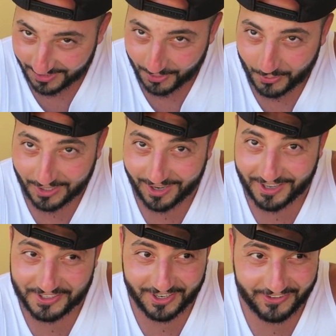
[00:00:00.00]
Oh,
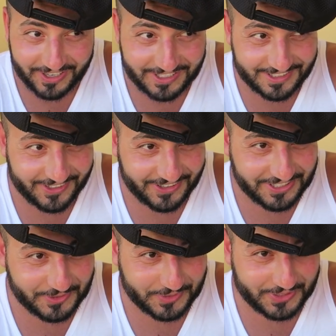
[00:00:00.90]
God. All right. All
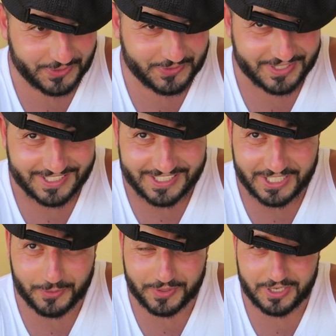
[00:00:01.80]
right, here we go.
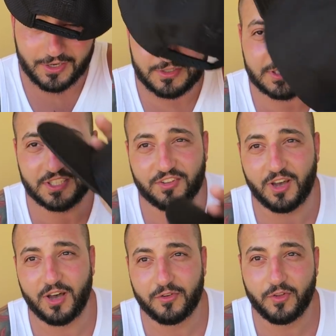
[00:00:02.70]
Here we go. It's
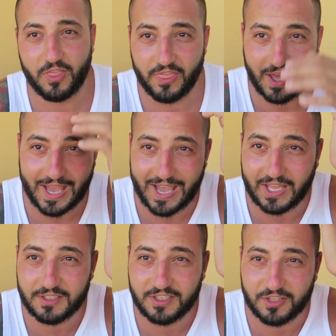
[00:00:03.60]
off. The
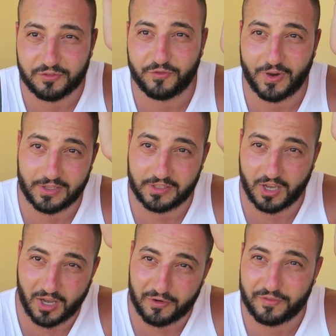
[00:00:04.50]
hat is
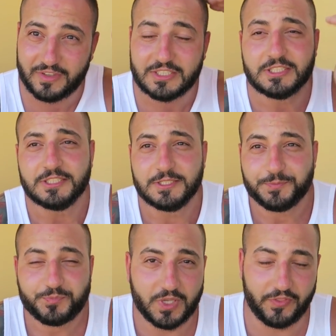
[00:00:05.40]
finally off.
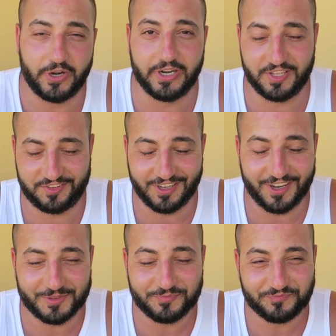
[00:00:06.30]
There it is,
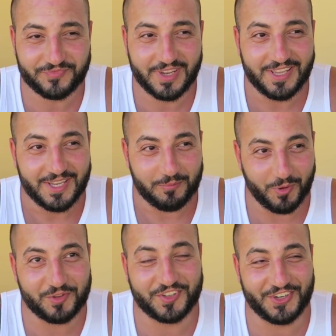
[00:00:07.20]
y'all.
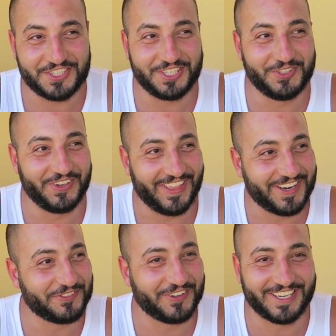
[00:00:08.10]
Moe Sargi
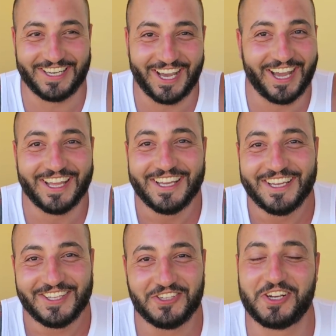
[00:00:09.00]
without a freaking
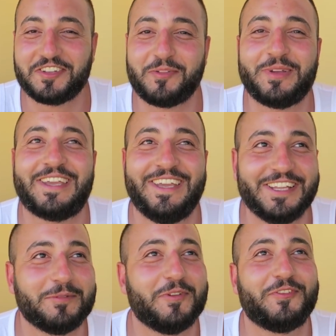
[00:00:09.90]
hat. You guys have been
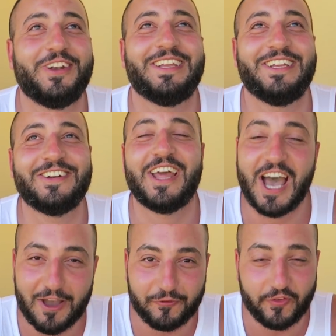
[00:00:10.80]
killing me for a year and a
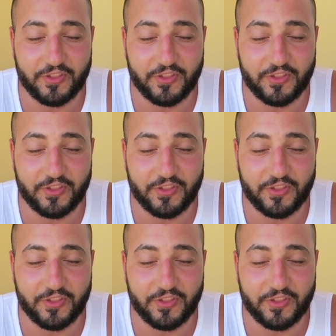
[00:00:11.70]
half